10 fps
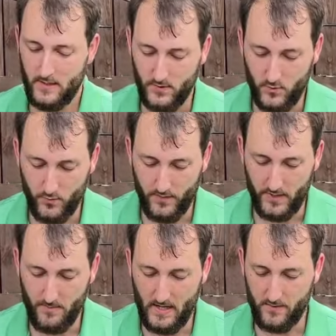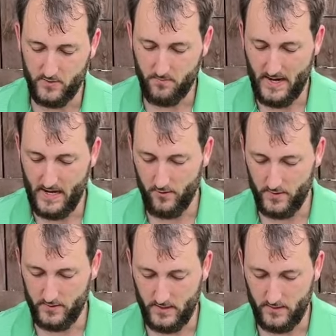The cool thing about this battery
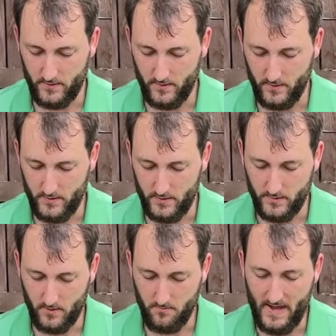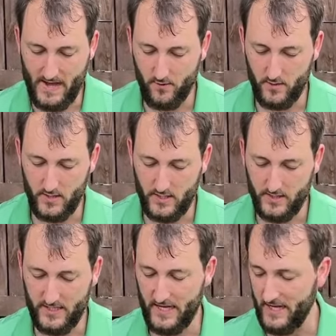is that there is a battery
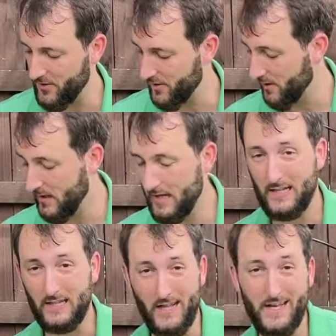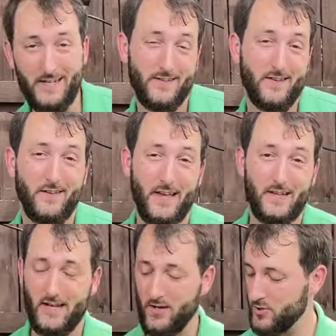indicator light
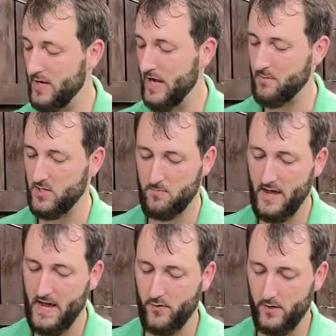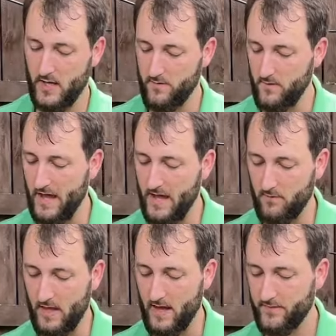that tells you how much battery life you have
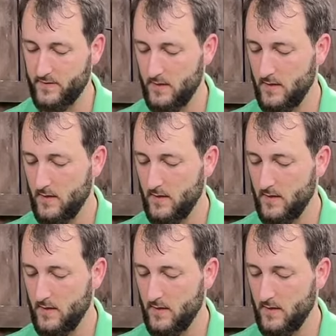left.